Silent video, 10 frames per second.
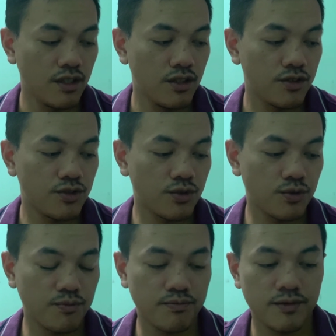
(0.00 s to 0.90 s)

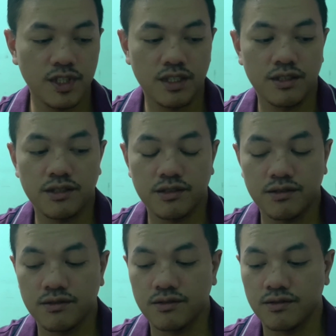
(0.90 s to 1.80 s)
So
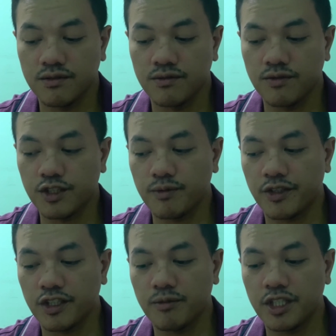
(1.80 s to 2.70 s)
what's my
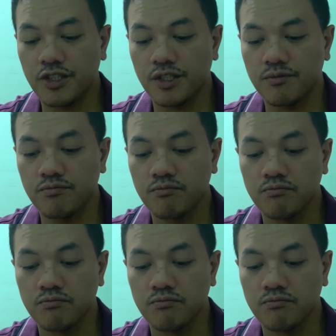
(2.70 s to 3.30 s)
recommendation?